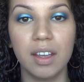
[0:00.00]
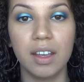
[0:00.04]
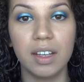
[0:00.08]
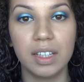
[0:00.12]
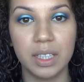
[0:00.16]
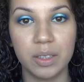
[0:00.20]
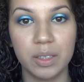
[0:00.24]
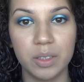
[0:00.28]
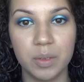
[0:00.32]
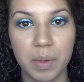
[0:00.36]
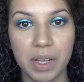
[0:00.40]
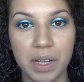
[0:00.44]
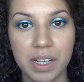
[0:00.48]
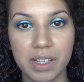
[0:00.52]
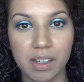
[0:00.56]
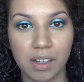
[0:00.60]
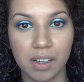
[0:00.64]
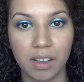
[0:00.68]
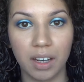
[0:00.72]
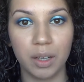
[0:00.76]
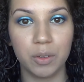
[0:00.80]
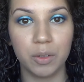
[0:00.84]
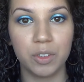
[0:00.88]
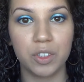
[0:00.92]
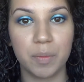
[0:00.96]
Now depending on
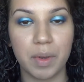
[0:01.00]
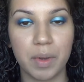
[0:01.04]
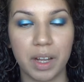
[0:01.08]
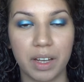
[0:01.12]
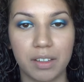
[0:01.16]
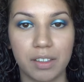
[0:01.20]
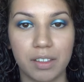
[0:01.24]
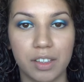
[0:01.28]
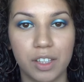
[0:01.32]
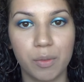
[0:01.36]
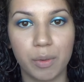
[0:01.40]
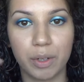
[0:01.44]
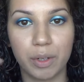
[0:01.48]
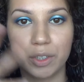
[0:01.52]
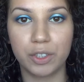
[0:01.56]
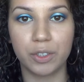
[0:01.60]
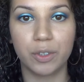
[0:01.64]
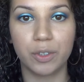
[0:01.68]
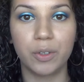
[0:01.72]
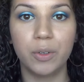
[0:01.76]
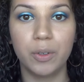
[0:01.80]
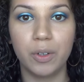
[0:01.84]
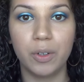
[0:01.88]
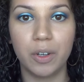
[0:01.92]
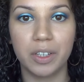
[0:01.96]
how dramatic you want your
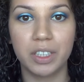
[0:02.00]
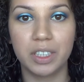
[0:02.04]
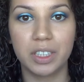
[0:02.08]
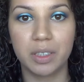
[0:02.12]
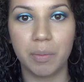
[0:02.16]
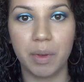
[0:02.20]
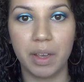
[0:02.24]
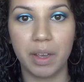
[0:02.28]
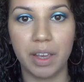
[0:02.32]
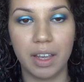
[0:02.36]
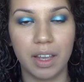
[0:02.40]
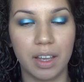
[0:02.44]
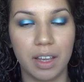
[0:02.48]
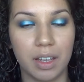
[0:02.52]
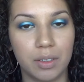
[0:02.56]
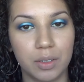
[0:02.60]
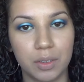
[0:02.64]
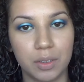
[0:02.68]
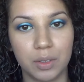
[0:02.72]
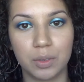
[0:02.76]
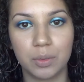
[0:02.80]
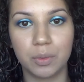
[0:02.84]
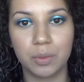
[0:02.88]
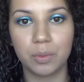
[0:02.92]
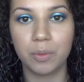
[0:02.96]
whole look to be and
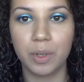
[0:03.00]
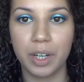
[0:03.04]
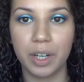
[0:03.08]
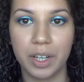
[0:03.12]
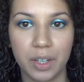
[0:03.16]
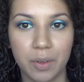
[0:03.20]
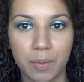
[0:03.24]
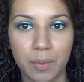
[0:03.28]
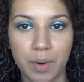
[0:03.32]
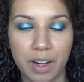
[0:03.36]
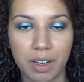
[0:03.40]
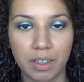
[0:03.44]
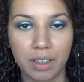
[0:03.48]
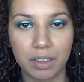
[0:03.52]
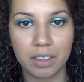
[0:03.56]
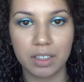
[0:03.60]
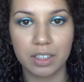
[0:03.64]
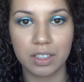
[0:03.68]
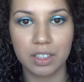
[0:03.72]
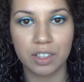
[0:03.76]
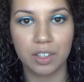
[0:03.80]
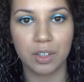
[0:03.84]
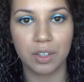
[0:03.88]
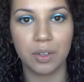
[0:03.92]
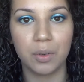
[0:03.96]
where you're wearing
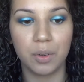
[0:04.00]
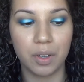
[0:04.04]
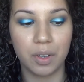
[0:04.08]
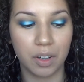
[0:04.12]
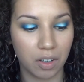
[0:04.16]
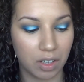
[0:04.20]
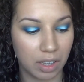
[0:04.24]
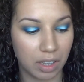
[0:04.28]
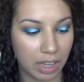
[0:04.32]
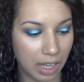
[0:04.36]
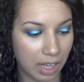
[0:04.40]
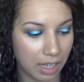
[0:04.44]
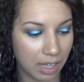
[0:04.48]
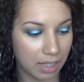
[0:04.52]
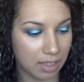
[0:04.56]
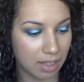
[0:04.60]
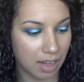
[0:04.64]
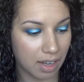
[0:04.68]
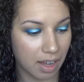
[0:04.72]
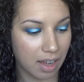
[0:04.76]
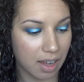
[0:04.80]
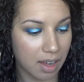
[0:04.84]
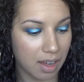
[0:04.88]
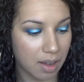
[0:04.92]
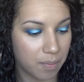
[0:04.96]
this to and all that,
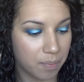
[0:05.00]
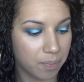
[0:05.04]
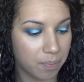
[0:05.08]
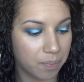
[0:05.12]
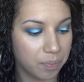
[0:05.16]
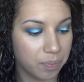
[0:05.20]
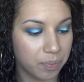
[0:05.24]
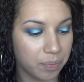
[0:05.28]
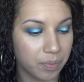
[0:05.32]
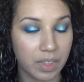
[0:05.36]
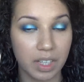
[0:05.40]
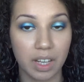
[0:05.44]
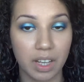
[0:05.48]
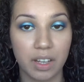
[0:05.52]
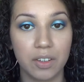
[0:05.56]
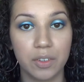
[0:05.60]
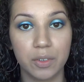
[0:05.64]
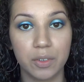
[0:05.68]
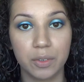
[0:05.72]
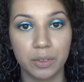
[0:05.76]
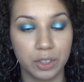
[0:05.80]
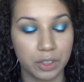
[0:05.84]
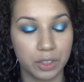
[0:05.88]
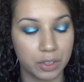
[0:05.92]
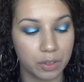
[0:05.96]
and
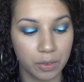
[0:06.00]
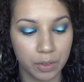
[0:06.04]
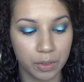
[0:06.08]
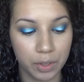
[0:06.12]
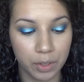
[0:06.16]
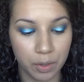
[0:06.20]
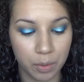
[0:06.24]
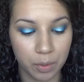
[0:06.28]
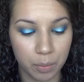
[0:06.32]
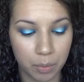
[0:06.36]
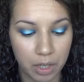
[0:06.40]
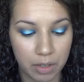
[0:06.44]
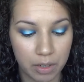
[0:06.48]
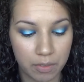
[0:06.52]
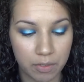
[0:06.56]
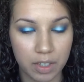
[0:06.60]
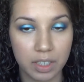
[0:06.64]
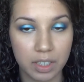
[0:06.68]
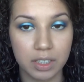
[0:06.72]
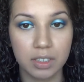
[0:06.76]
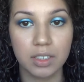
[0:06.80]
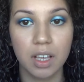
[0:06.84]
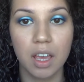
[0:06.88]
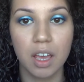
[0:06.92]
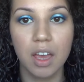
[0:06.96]
your own
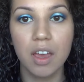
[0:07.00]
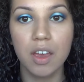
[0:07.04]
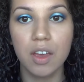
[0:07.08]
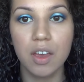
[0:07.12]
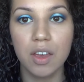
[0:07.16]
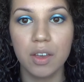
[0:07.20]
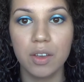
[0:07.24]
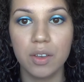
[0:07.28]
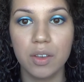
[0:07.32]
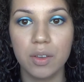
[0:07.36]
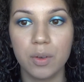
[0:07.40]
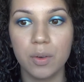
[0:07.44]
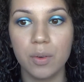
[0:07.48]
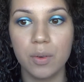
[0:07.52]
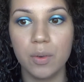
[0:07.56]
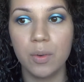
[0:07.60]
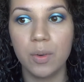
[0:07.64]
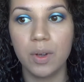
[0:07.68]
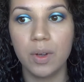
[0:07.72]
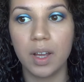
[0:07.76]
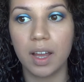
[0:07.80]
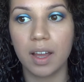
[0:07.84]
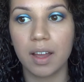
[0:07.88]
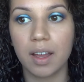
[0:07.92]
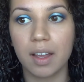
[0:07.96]
preference,
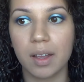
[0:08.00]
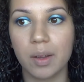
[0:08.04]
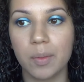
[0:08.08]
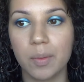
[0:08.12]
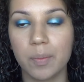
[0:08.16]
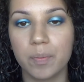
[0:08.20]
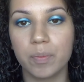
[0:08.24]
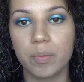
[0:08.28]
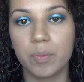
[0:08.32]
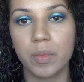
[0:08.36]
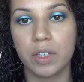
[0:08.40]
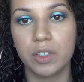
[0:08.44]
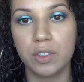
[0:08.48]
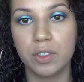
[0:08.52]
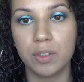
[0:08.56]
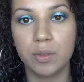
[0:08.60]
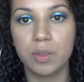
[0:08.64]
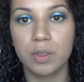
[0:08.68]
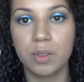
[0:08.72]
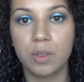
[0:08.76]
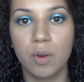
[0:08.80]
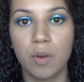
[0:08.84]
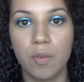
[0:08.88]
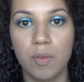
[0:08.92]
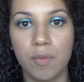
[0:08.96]
you might choose to
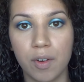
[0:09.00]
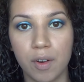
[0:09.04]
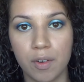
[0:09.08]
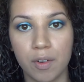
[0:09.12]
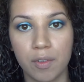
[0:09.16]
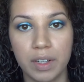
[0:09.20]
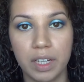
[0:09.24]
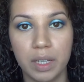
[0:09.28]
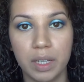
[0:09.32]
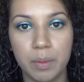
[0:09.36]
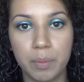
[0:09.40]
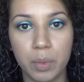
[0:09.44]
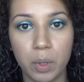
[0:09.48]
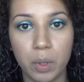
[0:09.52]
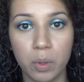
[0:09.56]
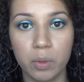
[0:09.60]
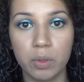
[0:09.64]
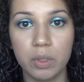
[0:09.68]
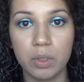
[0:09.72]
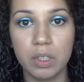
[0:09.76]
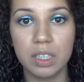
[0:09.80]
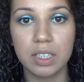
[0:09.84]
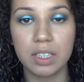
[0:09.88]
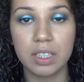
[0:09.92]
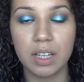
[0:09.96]
go for a really
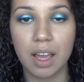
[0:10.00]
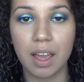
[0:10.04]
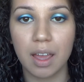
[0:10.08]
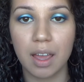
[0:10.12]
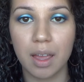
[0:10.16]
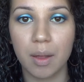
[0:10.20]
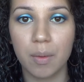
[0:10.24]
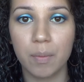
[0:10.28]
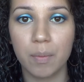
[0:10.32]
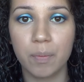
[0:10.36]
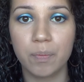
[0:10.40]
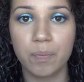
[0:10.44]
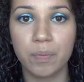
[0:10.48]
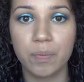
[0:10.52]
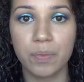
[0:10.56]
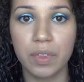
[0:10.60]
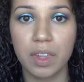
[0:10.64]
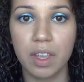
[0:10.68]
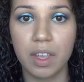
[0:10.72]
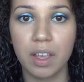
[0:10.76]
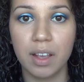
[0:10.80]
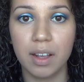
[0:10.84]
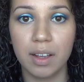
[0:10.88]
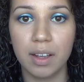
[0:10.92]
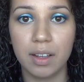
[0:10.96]
bold
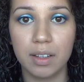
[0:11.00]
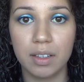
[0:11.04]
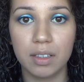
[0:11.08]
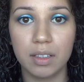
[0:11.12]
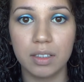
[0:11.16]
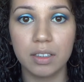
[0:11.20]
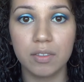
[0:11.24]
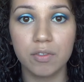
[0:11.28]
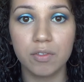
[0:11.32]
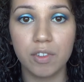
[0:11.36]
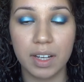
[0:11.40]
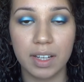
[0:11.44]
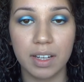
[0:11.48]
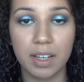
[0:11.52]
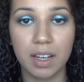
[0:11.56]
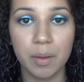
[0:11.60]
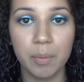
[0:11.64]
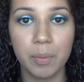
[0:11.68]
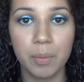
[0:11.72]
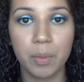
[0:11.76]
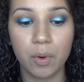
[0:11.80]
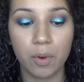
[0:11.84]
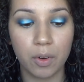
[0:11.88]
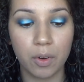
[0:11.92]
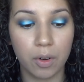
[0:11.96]
red lip
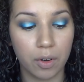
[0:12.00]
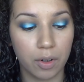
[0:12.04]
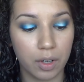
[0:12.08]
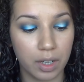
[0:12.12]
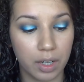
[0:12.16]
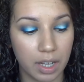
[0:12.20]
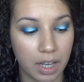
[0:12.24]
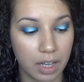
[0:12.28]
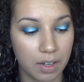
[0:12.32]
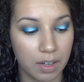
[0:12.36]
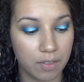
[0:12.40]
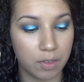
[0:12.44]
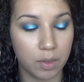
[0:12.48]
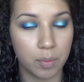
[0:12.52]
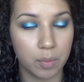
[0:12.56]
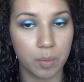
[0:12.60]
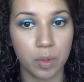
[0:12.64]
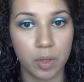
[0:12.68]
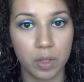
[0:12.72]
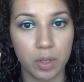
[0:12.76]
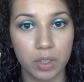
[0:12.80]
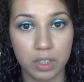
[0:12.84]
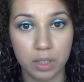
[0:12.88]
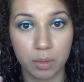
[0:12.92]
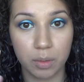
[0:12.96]
or kind of a
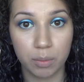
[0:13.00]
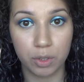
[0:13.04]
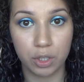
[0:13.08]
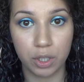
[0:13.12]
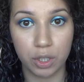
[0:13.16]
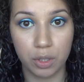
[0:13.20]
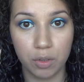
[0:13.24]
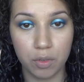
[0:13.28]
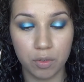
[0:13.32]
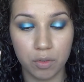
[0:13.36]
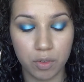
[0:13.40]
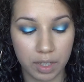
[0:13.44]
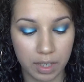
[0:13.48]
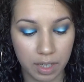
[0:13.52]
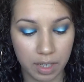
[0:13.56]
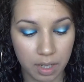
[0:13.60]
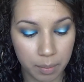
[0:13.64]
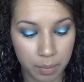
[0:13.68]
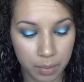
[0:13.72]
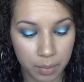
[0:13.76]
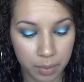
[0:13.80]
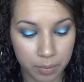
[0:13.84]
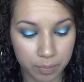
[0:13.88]
more subdued red lip.